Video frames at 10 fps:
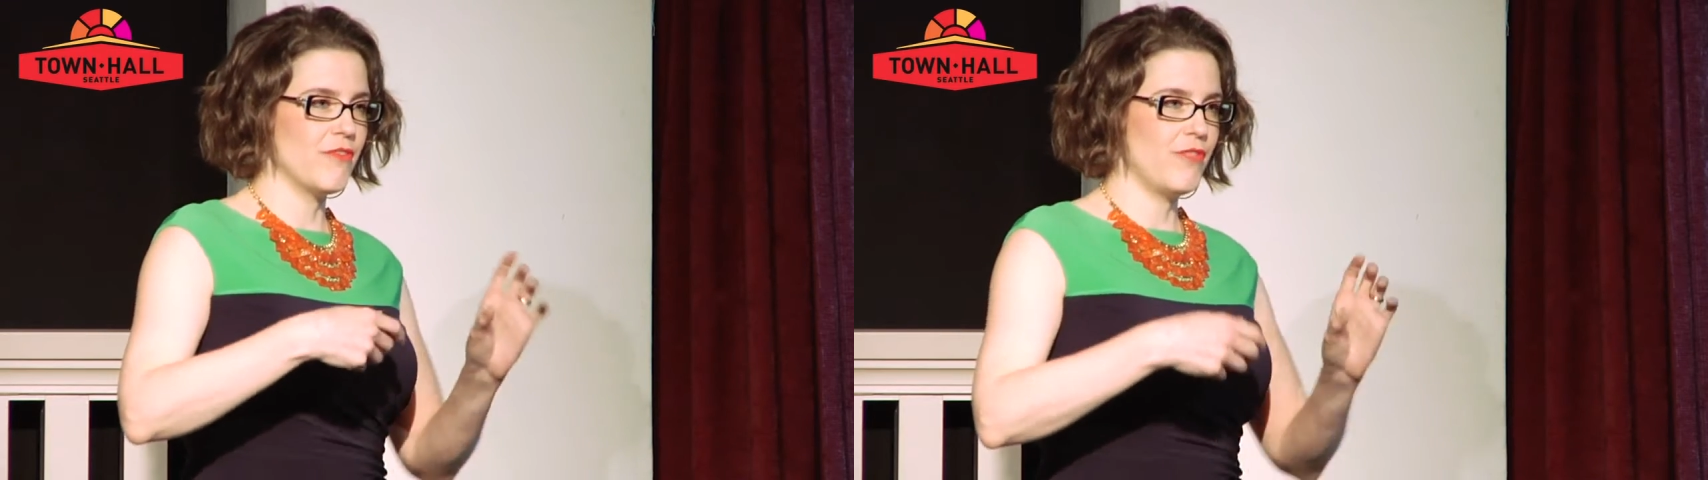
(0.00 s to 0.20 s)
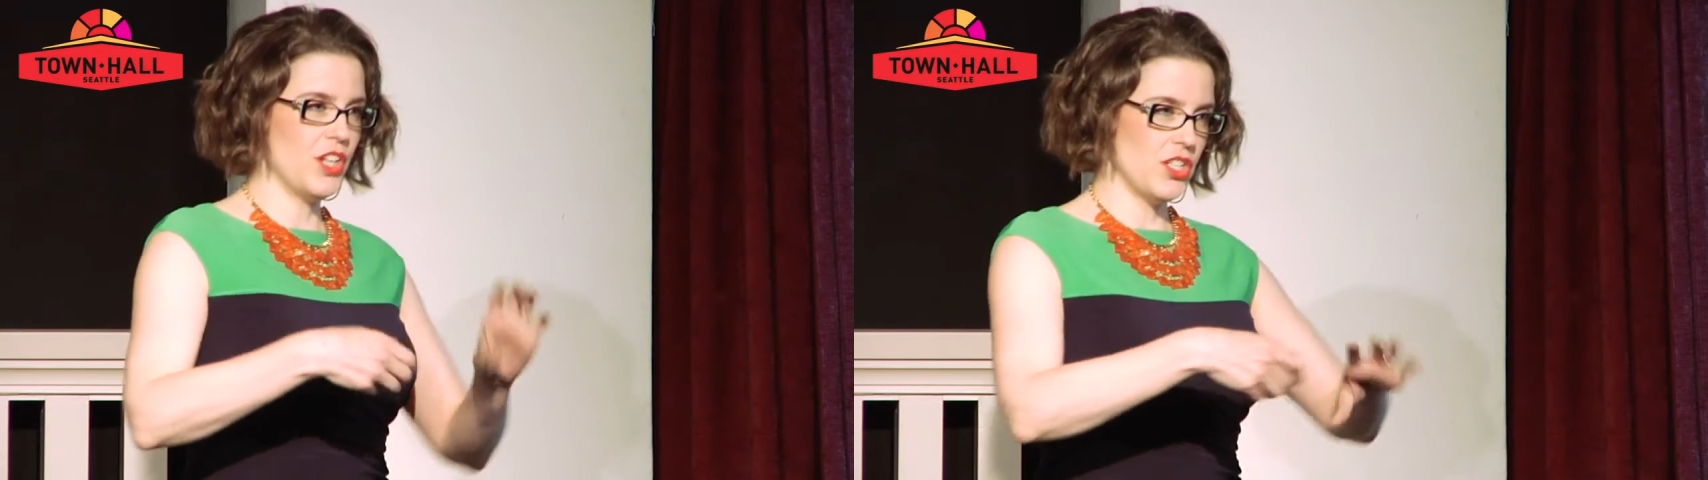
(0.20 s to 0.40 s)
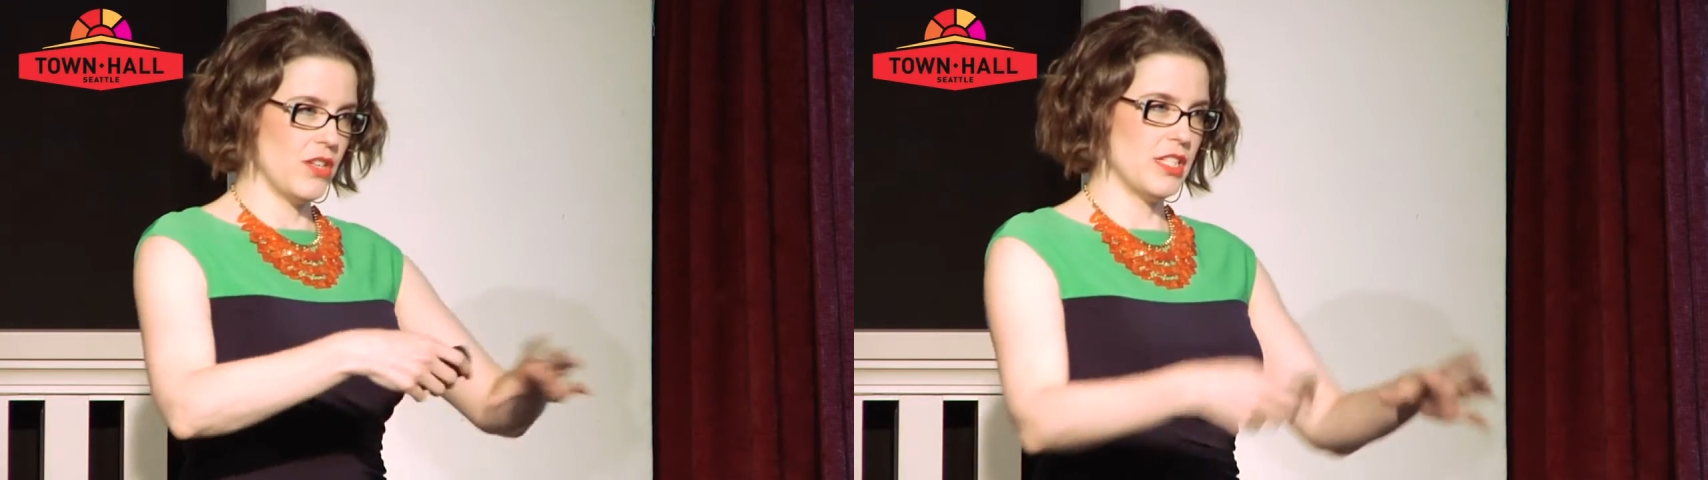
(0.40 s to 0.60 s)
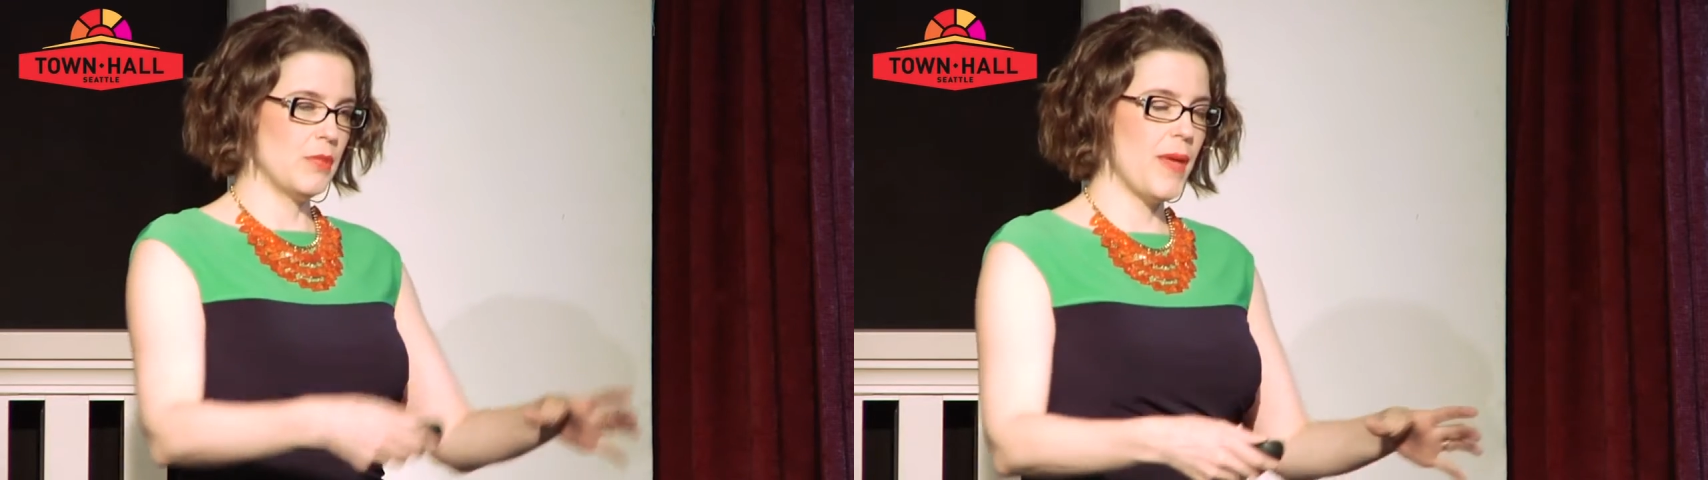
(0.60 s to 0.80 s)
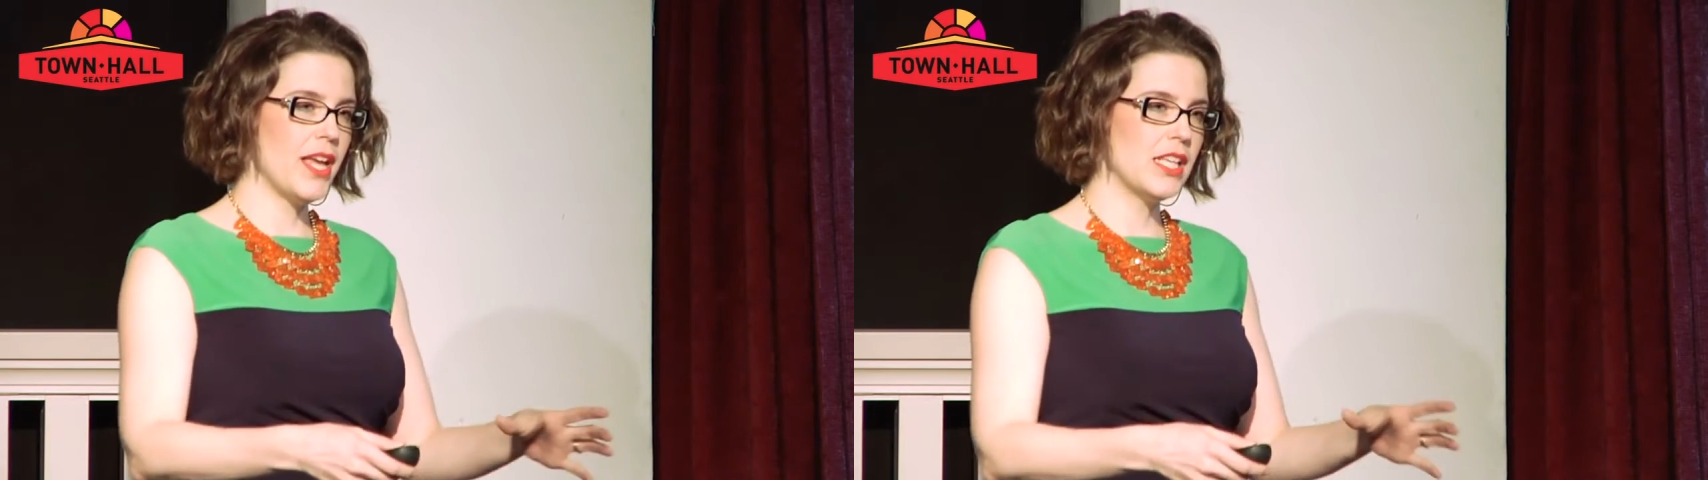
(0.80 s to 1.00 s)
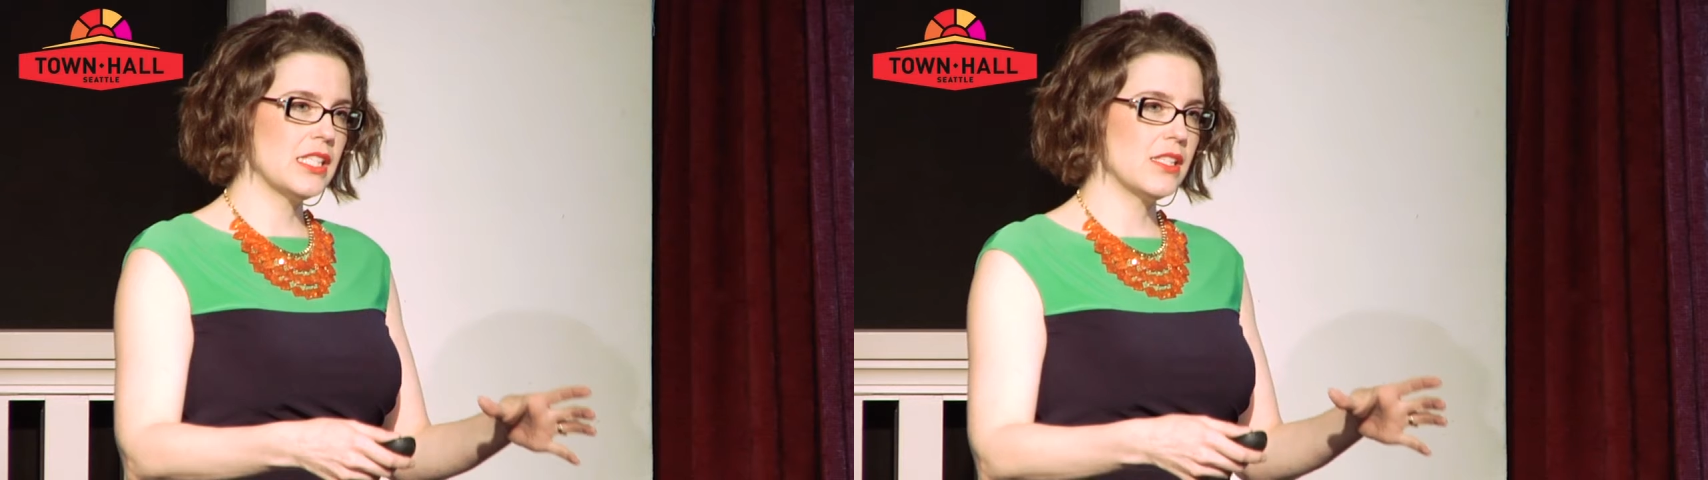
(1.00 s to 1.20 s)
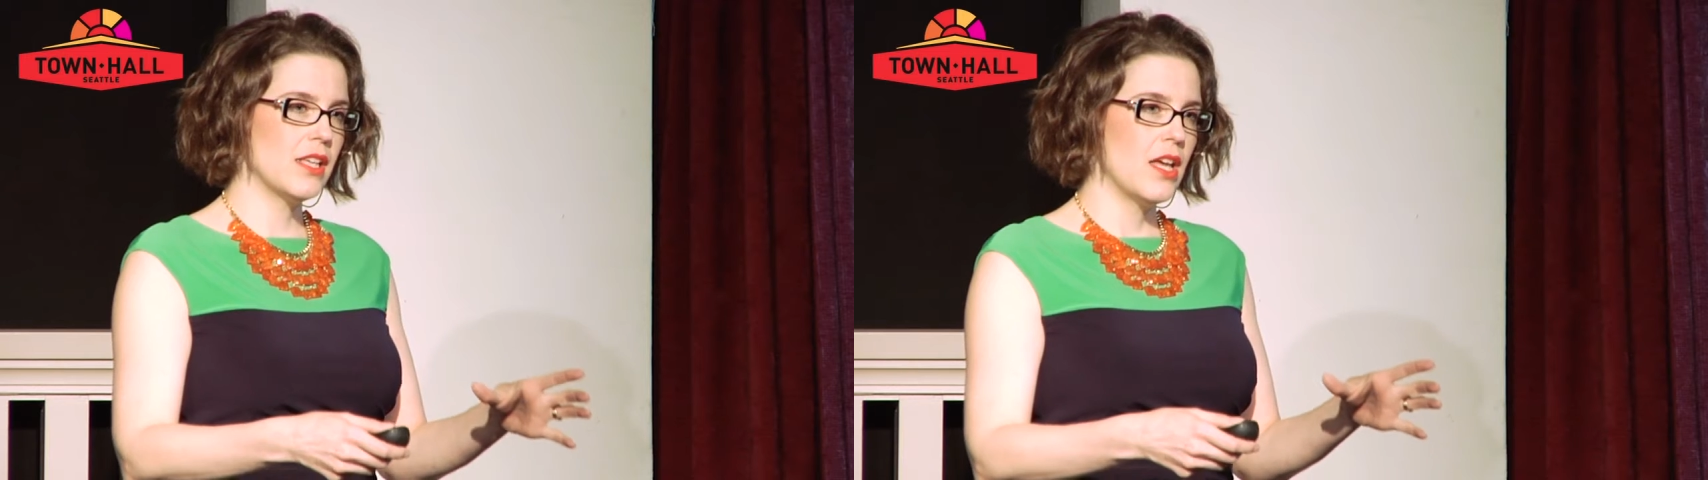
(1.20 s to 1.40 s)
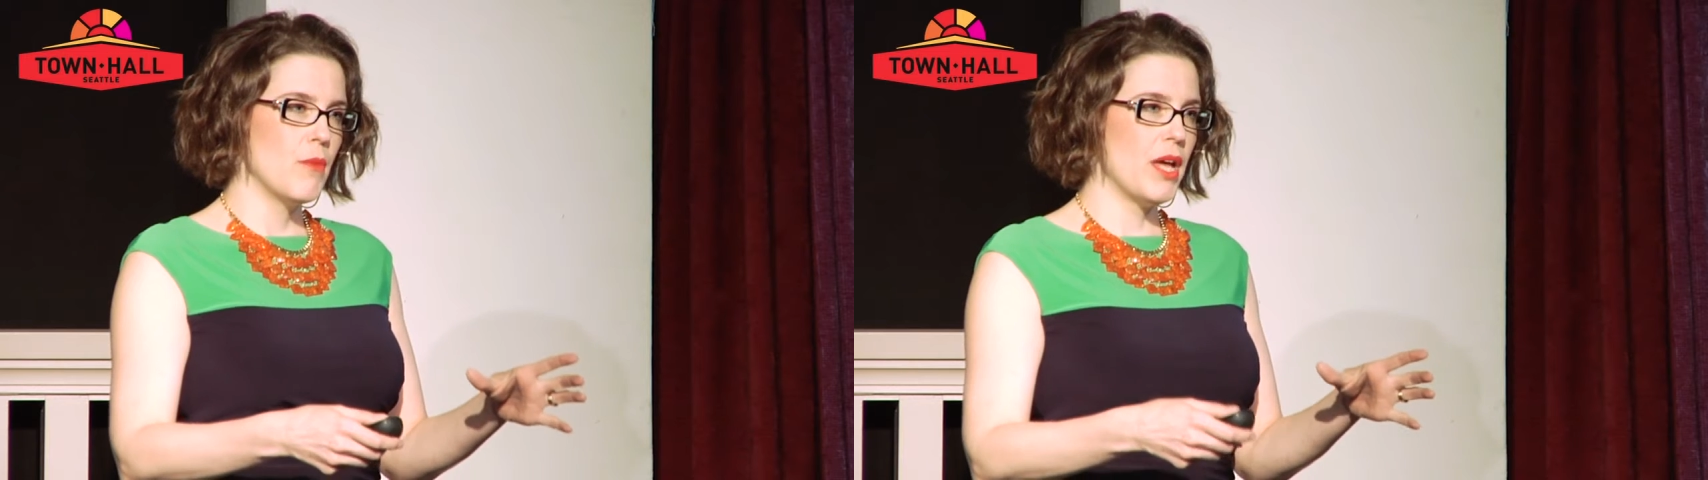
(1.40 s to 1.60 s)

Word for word: the function of the space,